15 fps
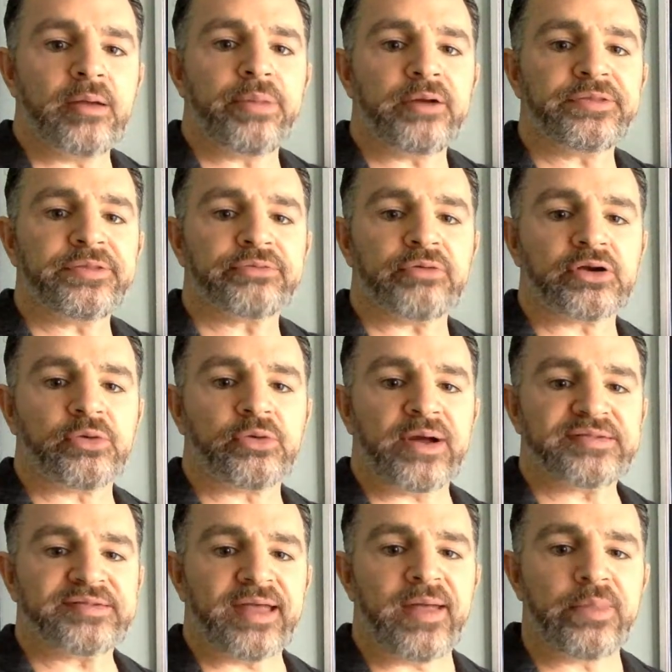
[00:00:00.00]
Both the
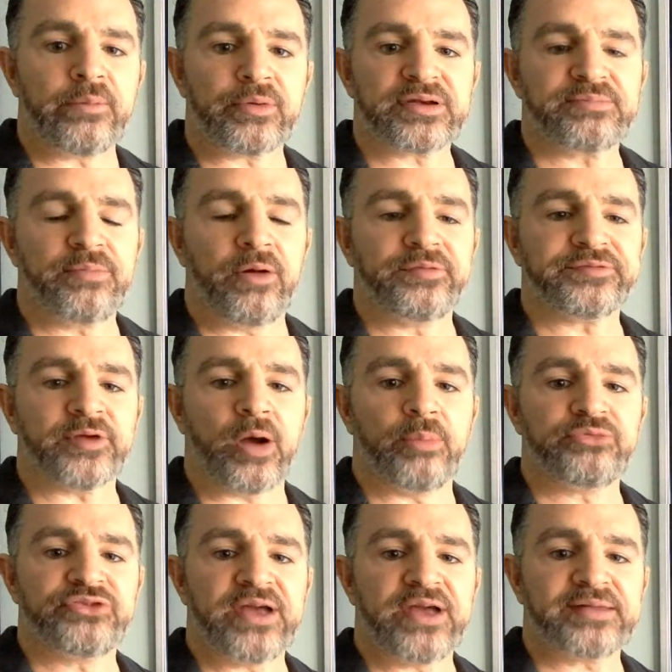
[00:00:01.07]
request and the response
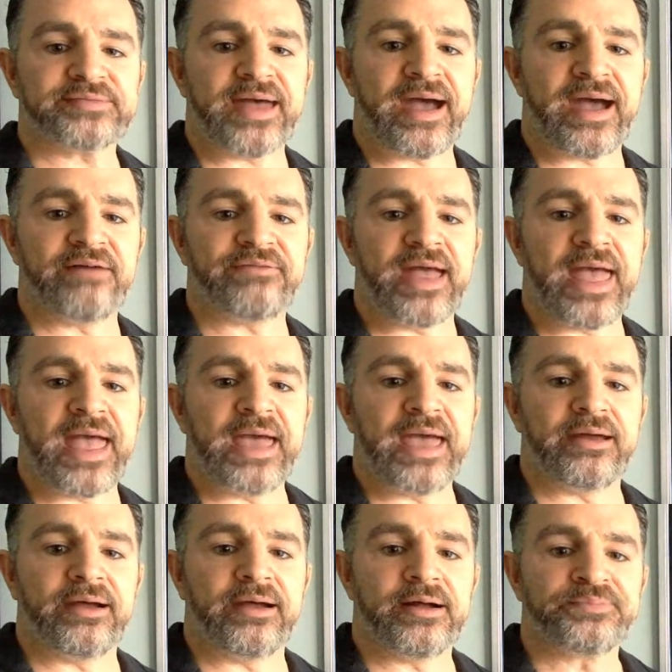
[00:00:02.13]
objects have a
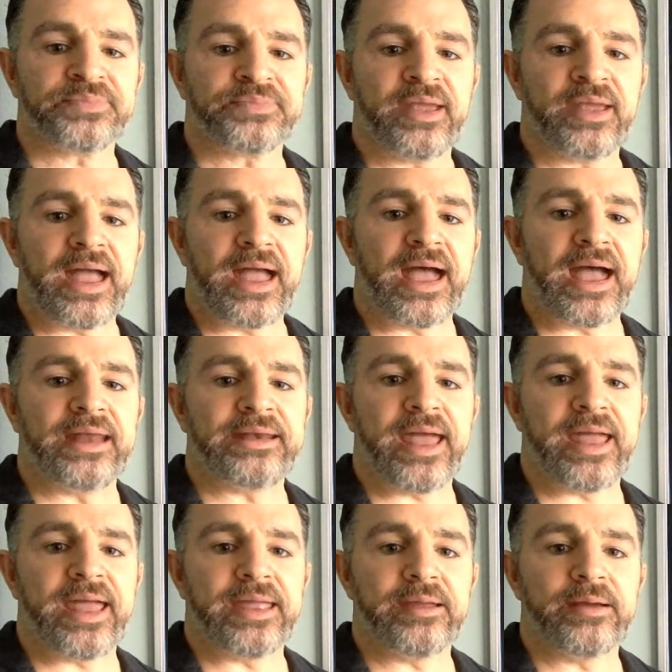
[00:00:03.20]
header and
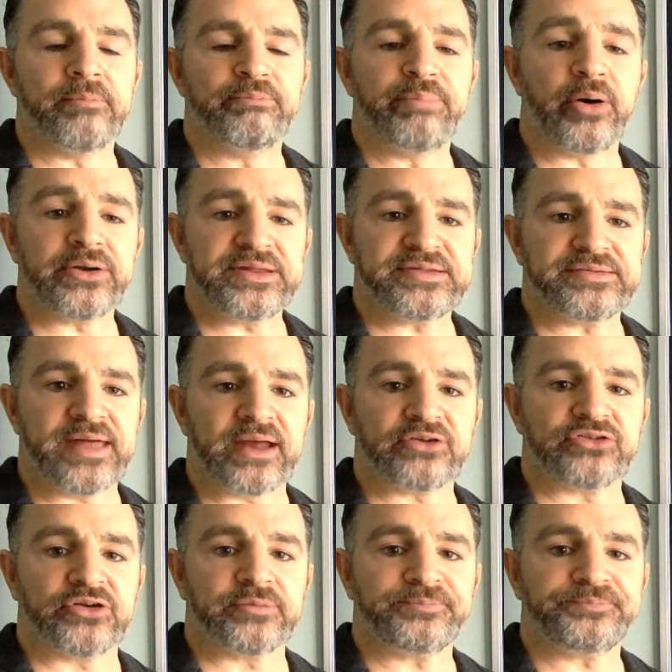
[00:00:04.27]
a body
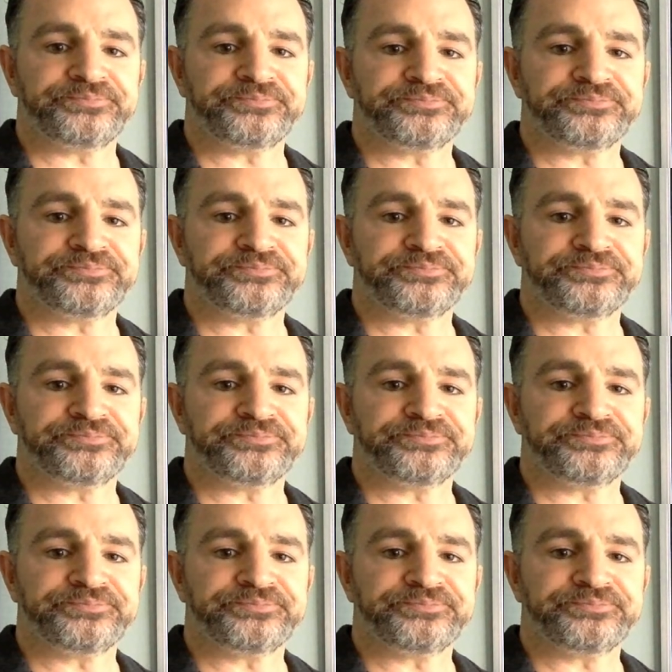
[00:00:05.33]
section.